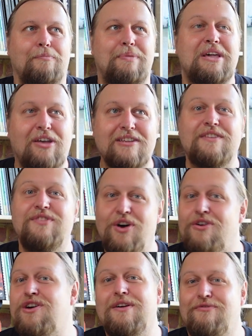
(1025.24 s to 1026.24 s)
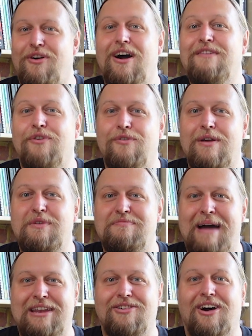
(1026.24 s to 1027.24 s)
Because of the ongoing rivalry with
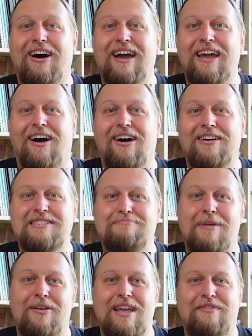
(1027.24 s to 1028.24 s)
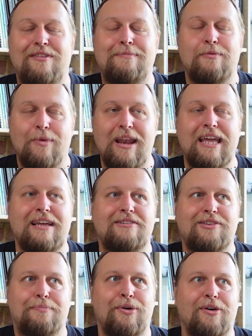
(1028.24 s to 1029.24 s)
Madoc, I asked Murray if he'd be willing
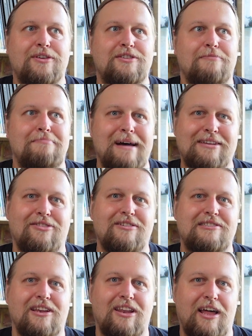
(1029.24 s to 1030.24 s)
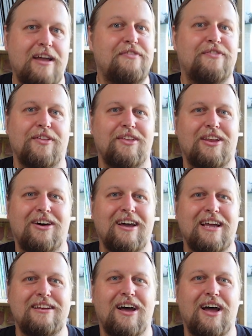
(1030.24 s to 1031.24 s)
to put Madoc's life on the
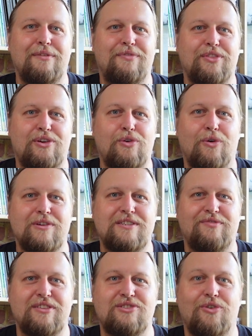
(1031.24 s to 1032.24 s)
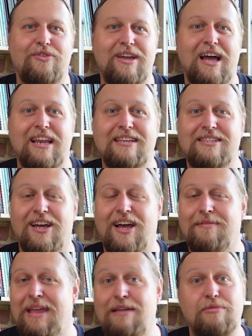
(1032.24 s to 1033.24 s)
line for the course of the story, and
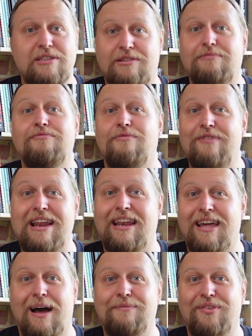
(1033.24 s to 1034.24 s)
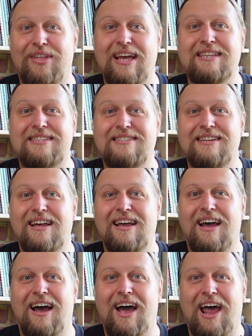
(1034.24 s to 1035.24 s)
he was readily up for this,
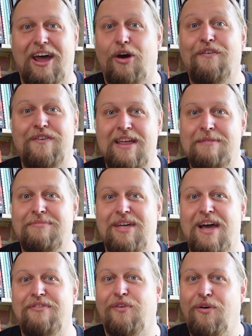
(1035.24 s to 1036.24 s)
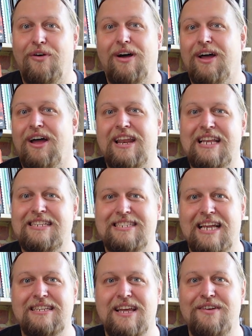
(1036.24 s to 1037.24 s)
and I offered him, therefore, an
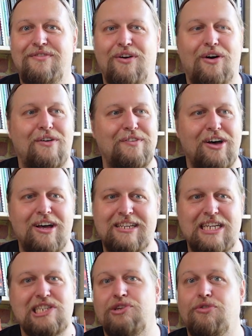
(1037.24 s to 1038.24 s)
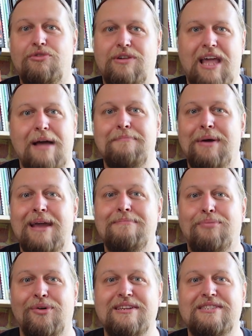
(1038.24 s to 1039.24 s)
incentive of additional
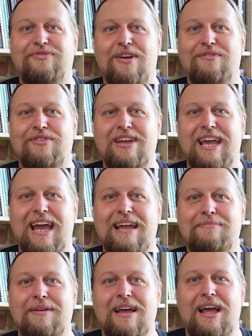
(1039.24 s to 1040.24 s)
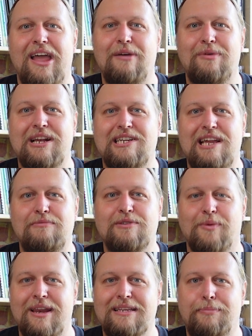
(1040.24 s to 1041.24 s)
campaign points for every game in which he
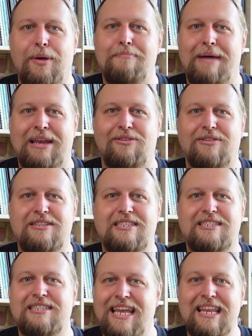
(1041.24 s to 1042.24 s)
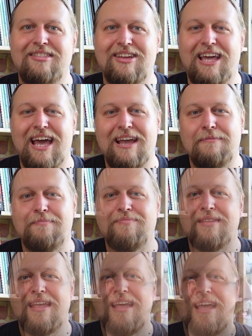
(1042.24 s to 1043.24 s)
was willing to put Madoc's skin in the game.
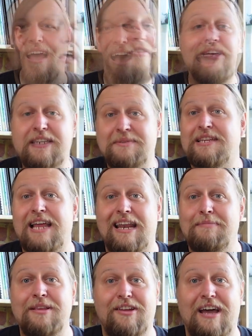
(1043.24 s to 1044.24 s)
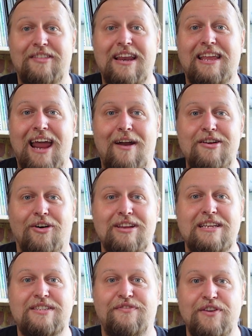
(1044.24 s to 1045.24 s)
This was an element that I then carried on
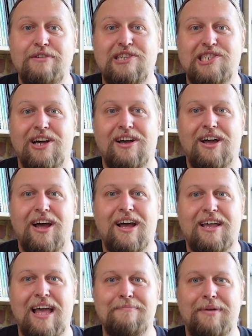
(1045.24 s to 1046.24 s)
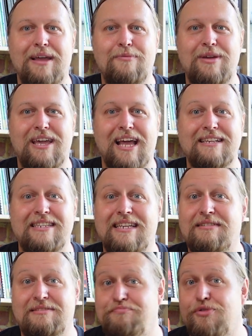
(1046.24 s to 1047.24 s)
into future campaign weekends, as
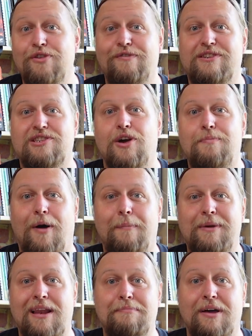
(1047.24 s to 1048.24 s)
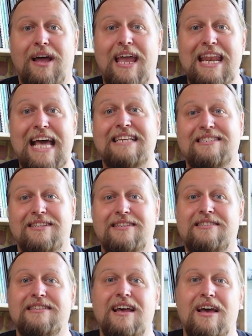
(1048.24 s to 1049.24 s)
it's proved so popular, but in
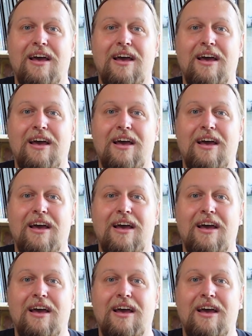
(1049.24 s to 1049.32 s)
essence,